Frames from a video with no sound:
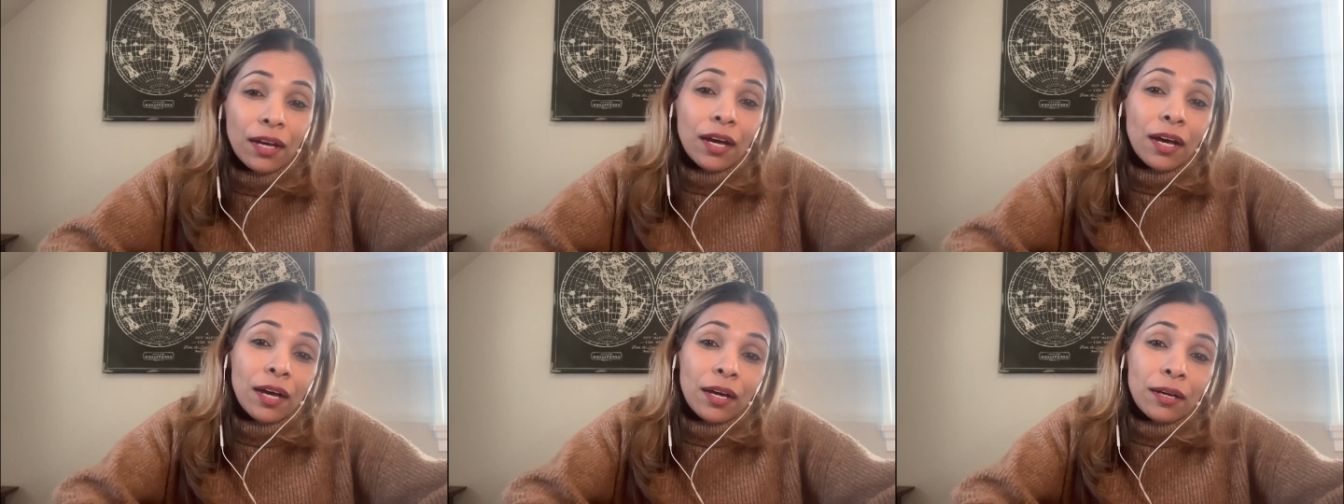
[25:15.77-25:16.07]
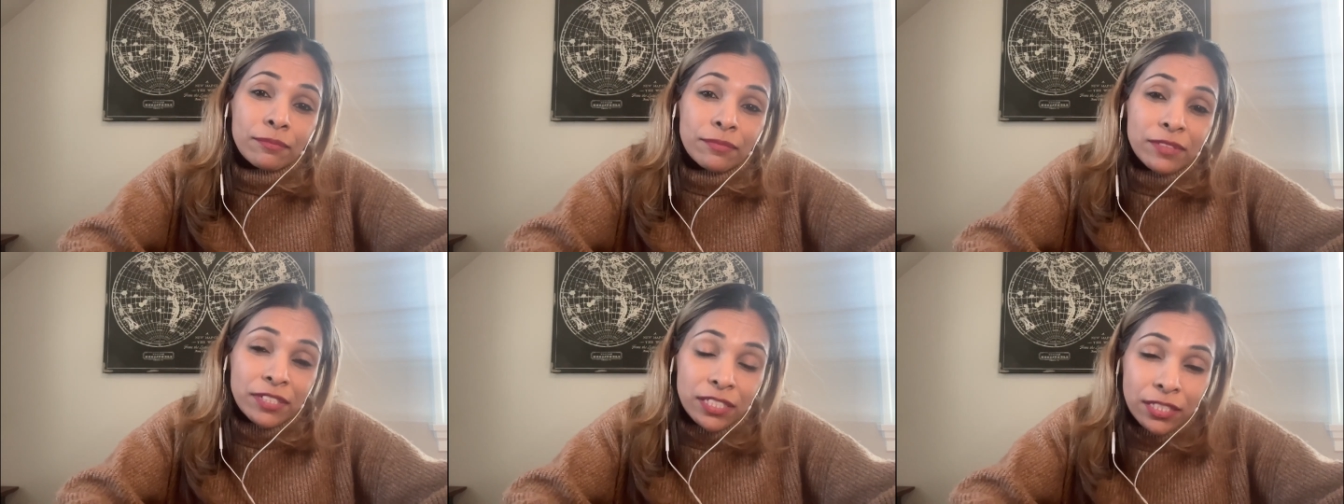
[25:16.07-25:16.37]

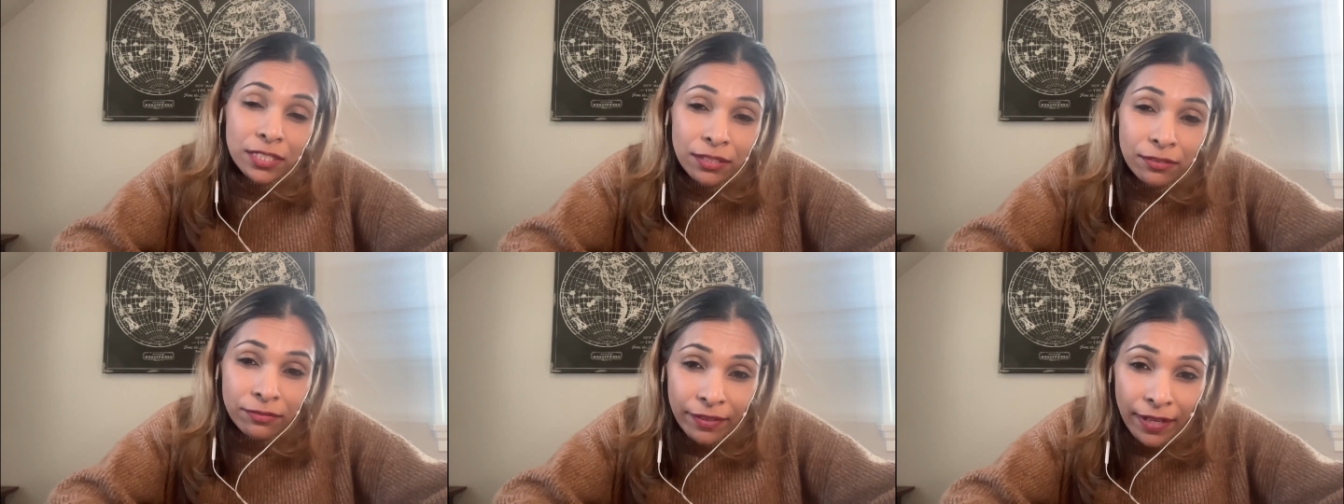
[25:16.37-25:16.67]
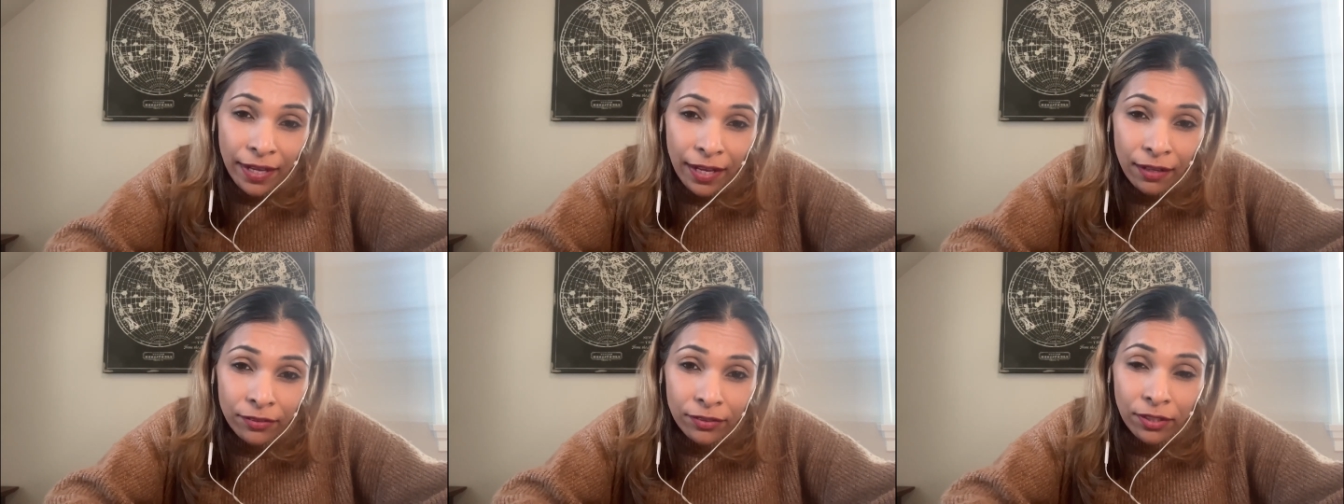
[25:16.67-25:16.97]

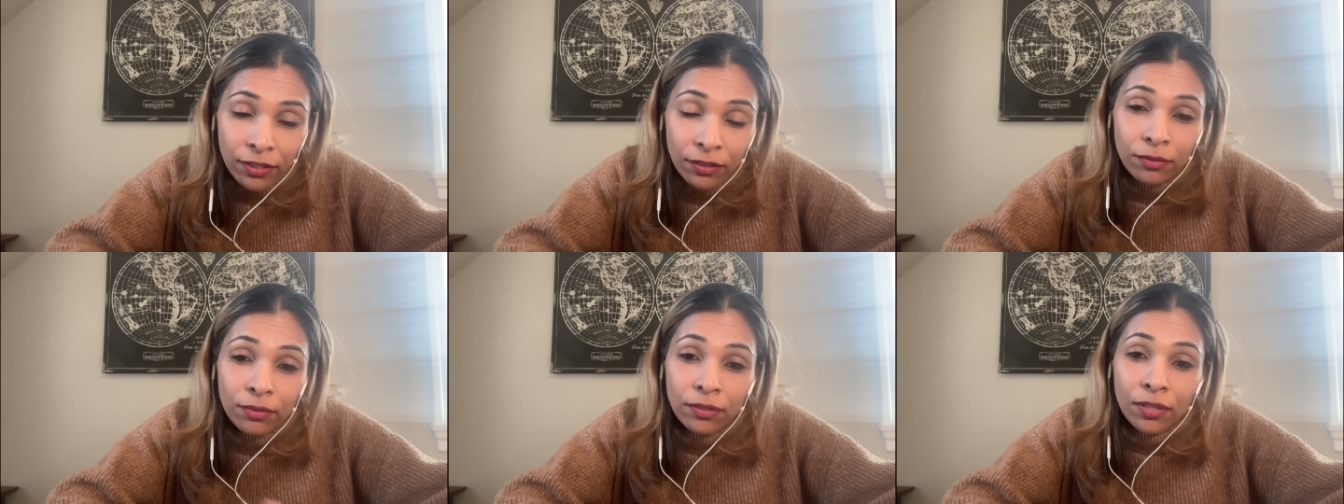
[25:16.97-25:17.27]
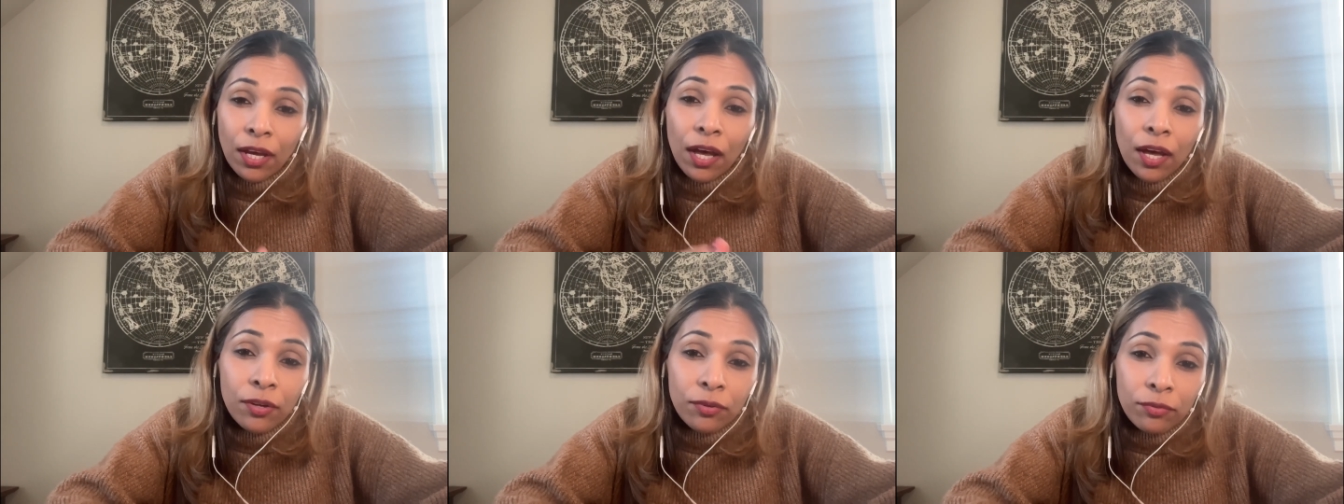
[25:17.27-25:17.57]

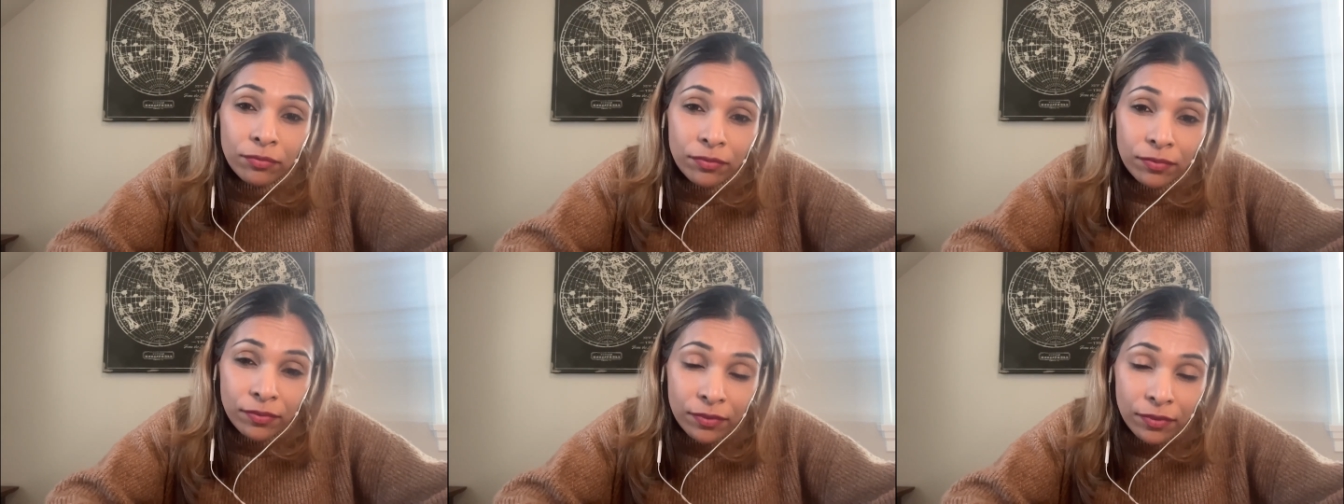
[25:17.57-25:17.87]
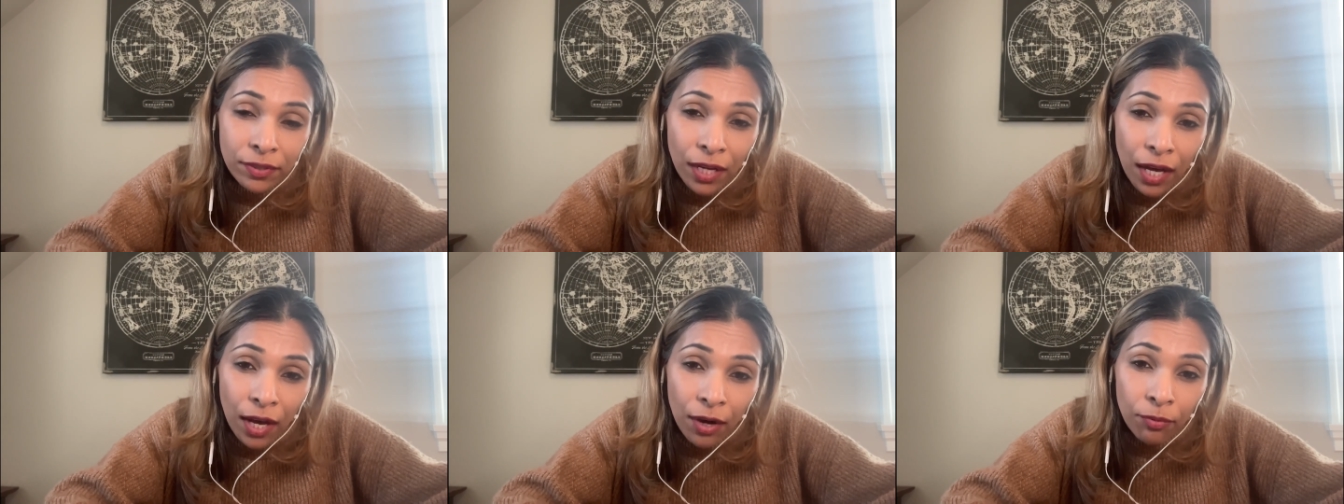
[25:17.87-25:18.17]
devalued,
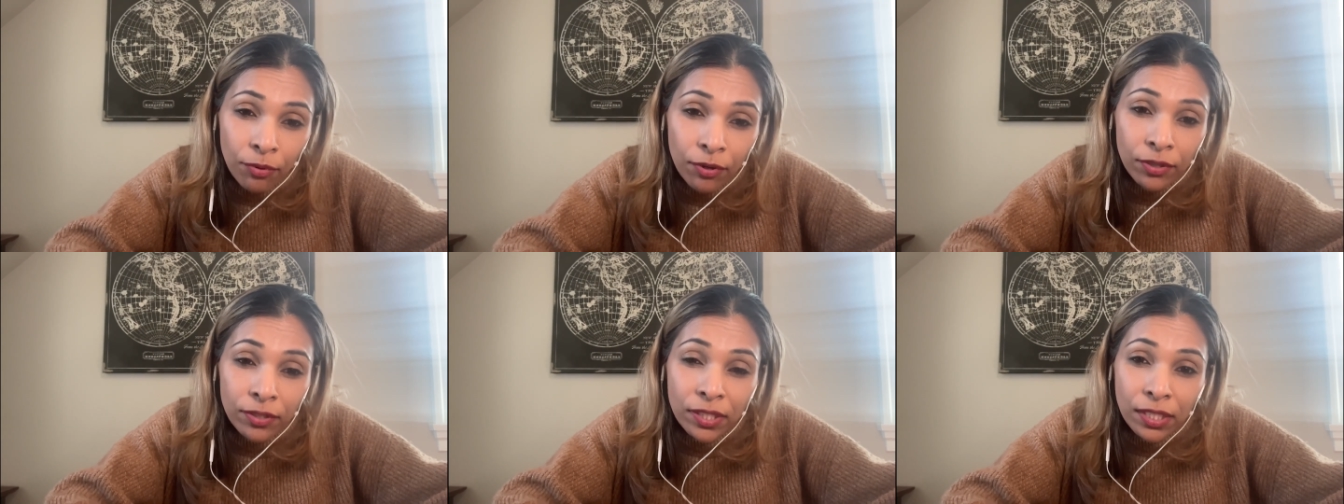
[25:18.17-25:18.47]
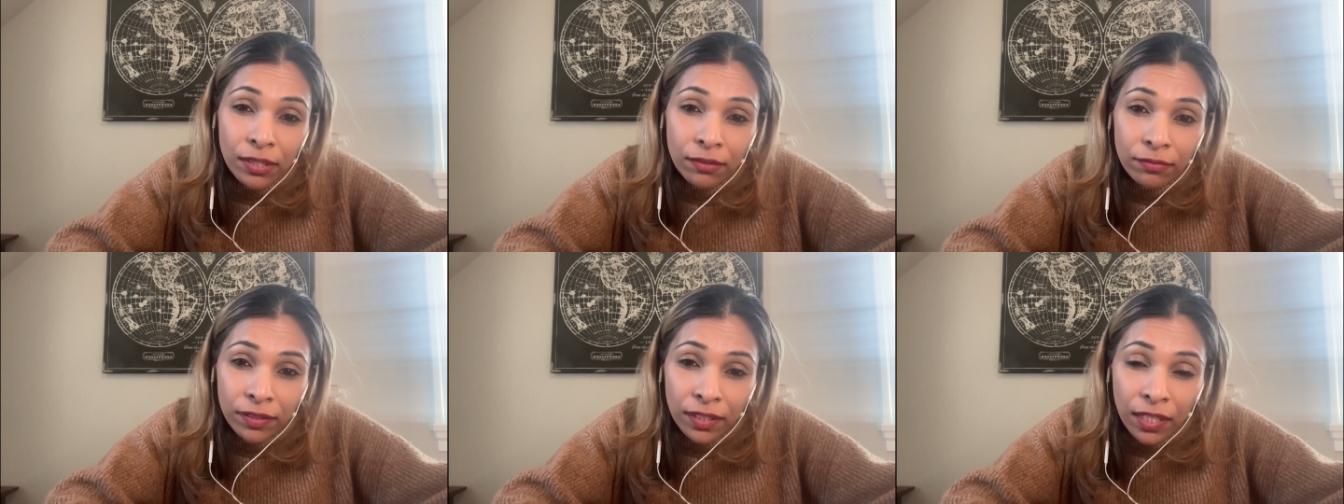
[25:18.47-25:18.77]
not
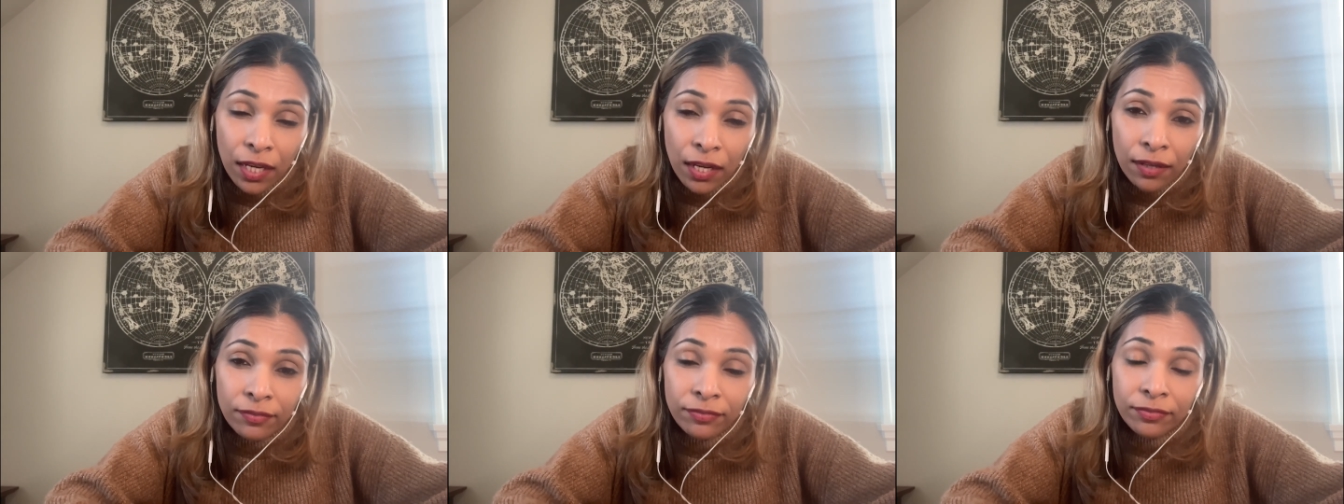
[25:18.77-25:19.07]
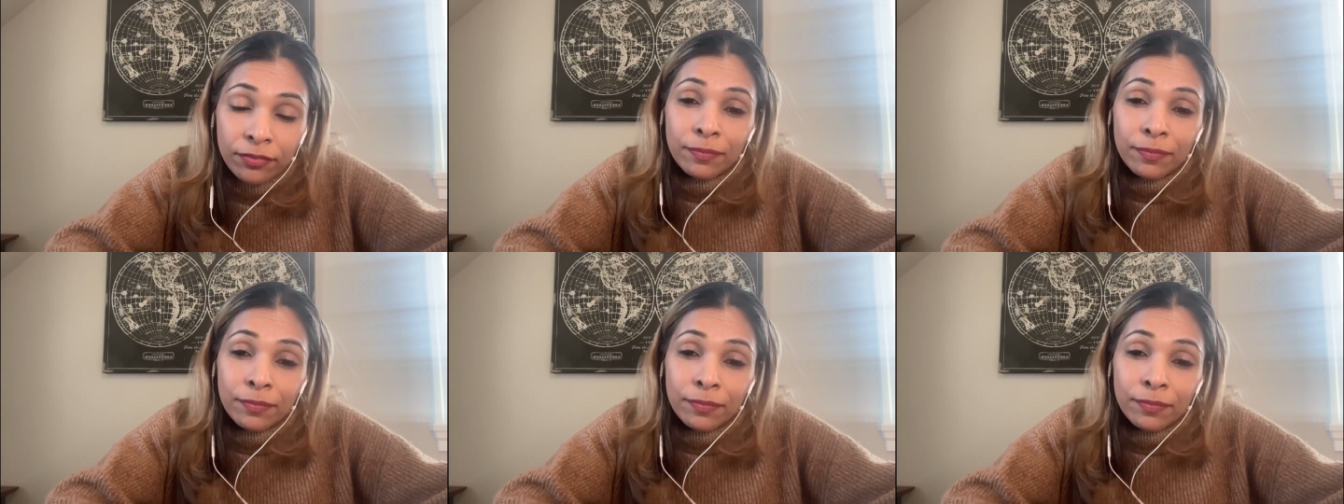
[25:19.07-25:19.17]
worthy of love.